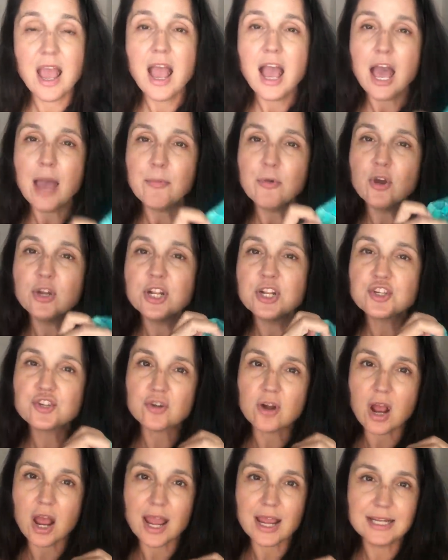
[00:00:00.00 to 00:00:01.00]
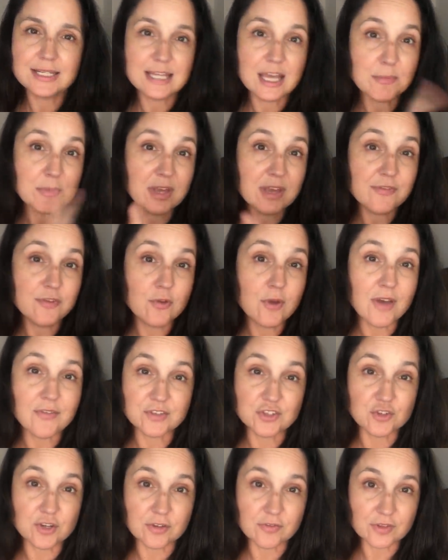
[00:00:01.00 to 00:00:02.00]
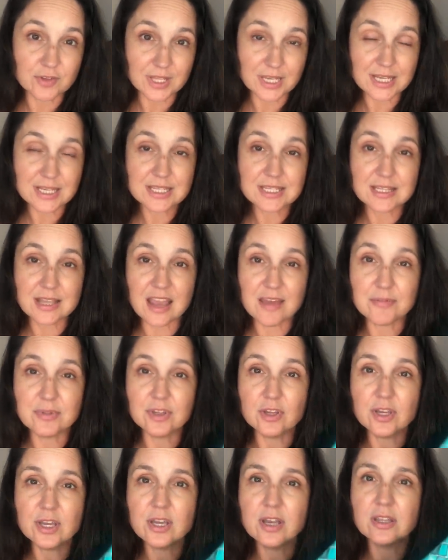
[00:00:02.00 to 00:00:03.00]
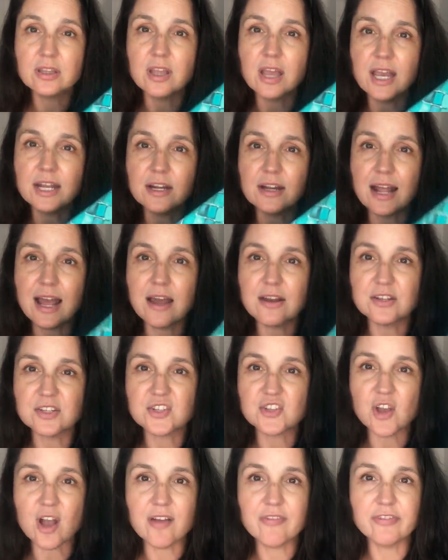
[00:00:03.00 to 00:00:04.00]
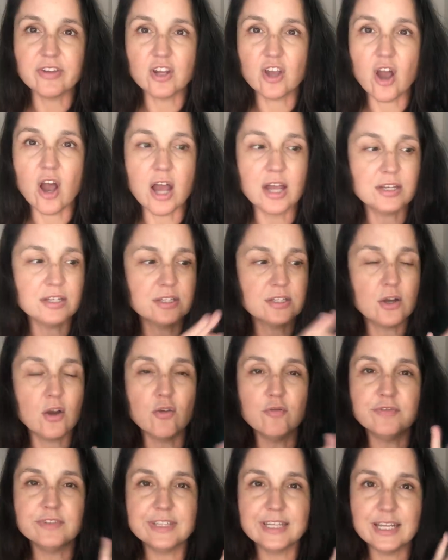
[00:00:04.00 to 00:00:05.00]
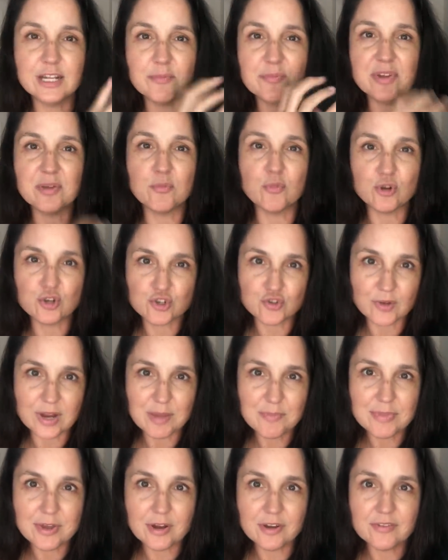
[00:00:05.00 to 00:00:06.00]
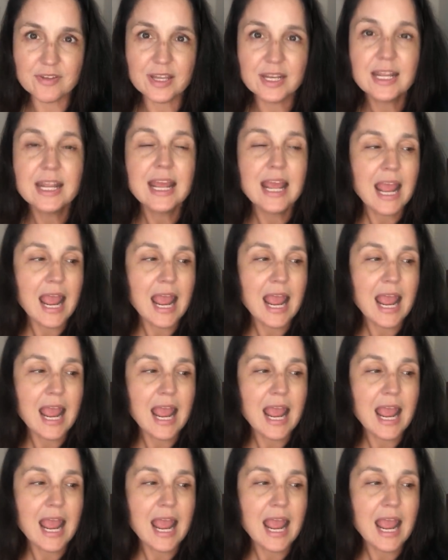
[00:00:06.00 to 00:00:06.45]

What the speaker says: I'm gonna try, tell me if you have a trick for this. I've been looking online on how to soften cotton to hopefully get a bit more drape out of it.